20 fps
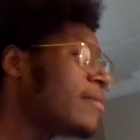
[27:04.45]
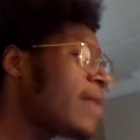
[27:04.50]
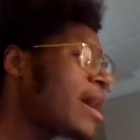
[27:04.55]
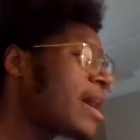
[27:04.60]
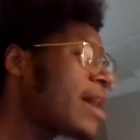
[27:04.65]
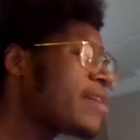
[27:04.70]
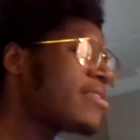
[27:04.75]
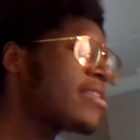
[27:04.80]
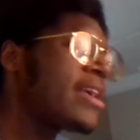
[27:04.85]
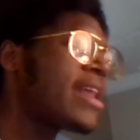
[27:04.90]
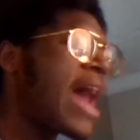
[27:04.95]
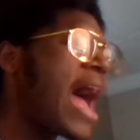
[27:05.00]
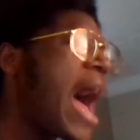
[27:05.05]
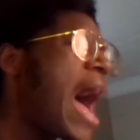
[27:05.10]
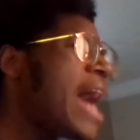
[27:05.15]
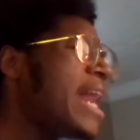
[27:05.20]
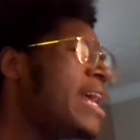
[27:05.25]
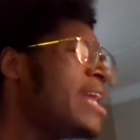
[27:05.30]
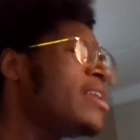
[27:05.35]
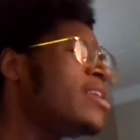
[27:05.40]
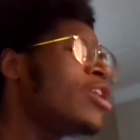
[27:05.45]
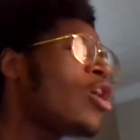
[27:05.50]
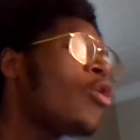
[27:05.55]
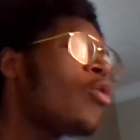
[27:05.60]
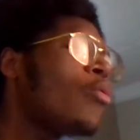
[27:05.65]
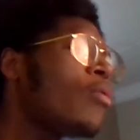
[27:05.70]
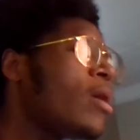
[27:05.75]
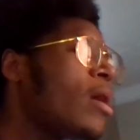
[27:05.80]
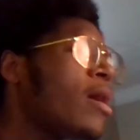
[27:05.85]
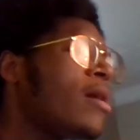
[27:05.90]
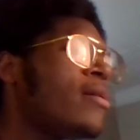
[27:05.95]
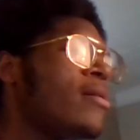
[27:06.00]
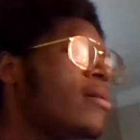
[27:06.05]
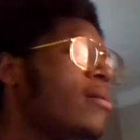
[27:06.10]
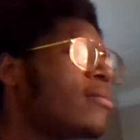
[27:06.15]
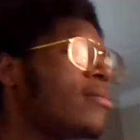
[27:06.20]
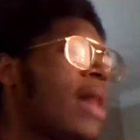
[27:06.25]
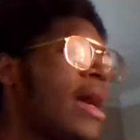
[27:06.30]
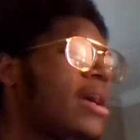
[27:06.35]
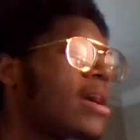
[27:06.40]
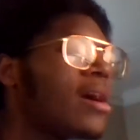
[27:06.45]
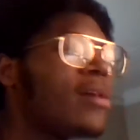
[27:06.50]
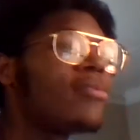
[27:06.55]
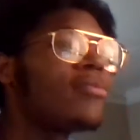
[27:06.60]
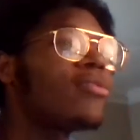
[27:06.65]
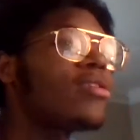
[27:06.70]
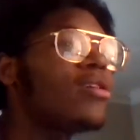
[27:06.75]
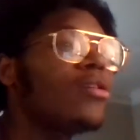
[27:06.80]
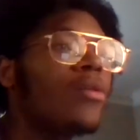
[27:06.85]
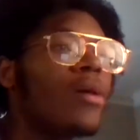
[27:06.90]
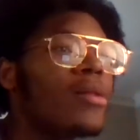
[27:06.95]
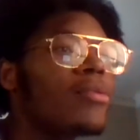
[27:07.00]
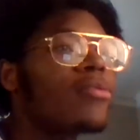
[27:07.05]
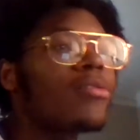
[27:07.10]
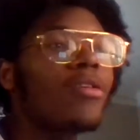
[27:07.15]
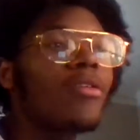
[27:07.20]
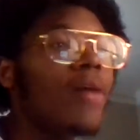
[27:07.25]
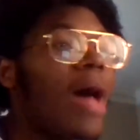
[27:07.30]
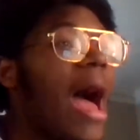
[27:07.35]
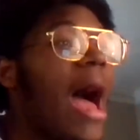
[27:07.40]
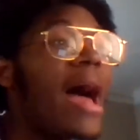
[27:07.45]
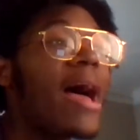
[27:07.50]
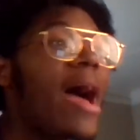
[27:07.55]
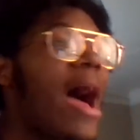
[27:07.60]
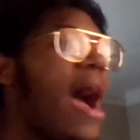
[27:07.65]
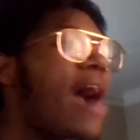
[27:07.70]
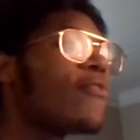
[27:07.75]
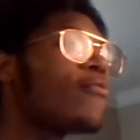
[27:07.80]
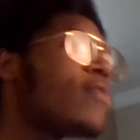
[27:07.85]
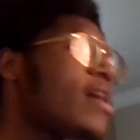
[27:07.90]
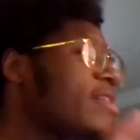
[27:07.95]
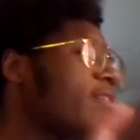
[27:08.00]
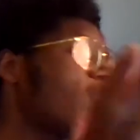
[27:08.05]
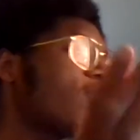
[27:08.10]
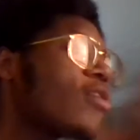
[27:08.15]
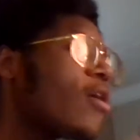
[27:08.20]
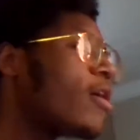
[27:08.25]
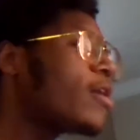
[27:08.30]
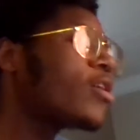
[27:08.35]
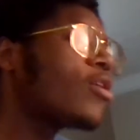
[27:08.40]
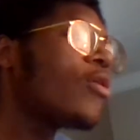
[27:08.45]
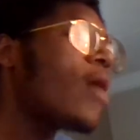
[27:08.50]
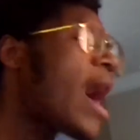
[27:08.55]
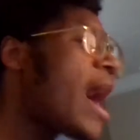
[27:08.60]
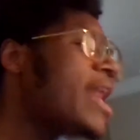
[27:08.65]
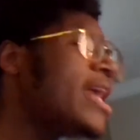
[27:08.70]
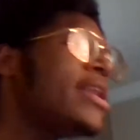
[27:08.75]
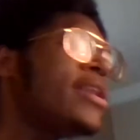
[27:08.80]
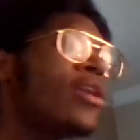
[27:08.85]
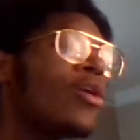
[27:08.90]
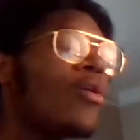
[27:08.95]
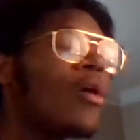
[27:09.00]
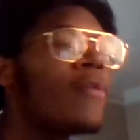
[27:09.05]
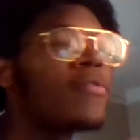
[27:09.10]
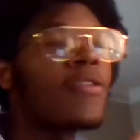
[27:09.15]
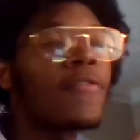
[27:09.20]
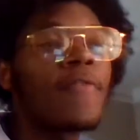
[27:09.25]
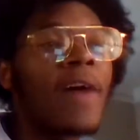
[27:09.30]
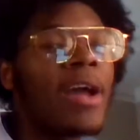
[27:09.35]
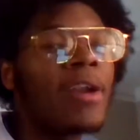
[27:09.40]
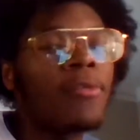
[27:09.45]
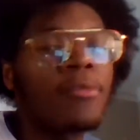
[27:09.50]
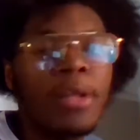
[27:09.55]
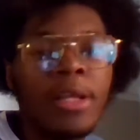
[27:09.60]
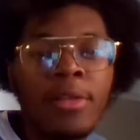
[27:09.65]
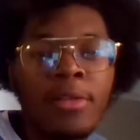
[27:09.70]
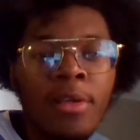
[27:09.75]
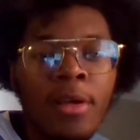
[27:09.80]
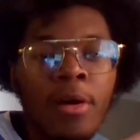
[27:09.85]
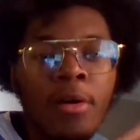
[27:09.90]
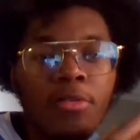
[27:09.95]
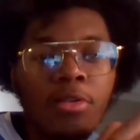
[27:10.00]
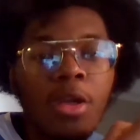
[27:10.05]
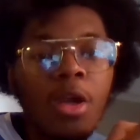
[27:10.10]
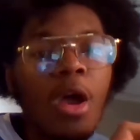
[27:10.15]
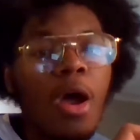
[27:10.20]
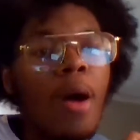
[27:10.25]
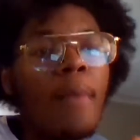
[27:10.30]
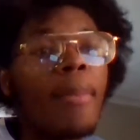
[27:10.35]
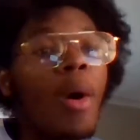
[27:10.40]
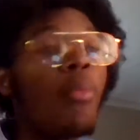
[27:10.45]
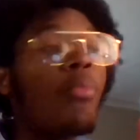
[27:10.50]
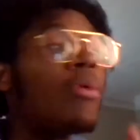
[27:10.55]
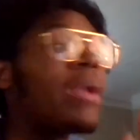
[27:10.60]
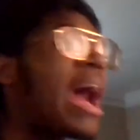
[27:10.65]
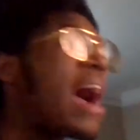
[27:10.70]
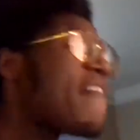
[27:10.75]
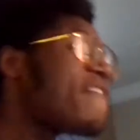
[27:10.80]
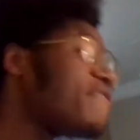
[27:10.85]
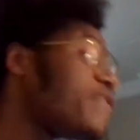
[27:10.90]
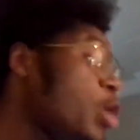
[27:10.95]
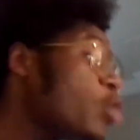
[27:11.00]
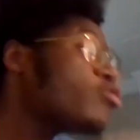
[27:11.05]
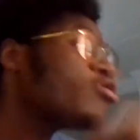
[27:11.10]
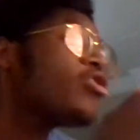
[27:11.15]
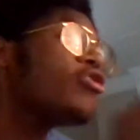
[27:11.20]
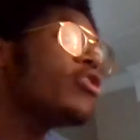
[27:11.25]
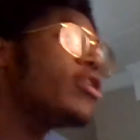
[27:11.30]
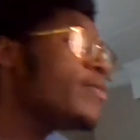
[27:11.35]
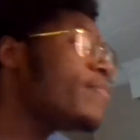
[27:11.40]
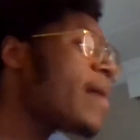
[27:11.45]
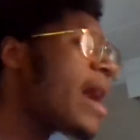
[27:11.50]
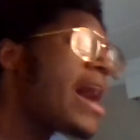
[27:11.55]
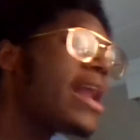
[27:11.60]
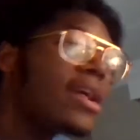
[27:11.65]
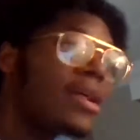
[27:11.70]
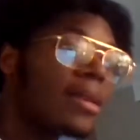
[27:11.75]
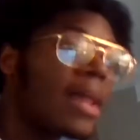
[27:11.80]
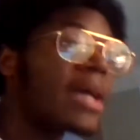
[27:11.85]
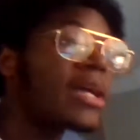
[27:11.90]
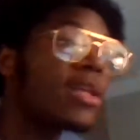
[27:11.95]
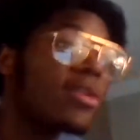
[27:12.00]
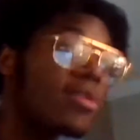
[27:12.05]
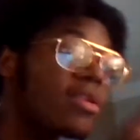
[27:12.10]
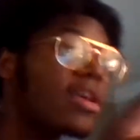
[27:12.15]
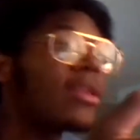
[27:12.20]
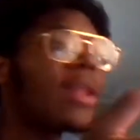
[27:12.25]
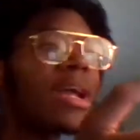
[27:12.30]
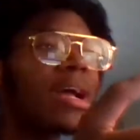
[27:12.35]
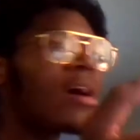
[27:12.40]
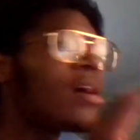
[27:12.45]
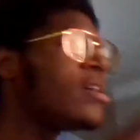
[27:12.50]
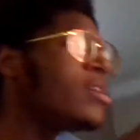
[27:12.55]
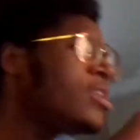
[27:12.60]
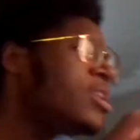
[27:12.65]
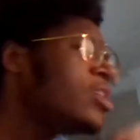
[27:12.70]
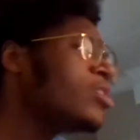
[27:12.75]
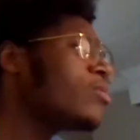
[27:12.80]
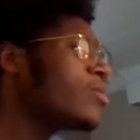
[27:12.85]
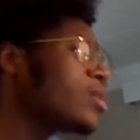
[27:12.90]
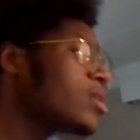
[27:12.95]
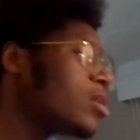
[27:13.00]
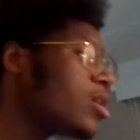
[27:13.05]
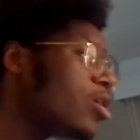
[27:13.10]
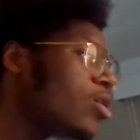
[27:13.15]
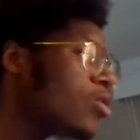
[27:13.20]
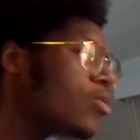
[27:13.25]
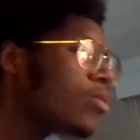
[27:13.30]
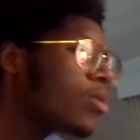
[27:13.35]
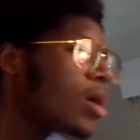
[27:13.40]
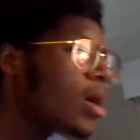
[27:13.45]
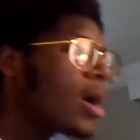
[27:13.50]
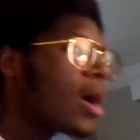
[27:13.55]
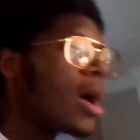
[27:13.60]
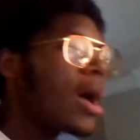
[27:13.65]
like I said, I didn't know, like, until I read this article, I didn't know of the finer details. But when I first heard about it, like you said, like a year ago,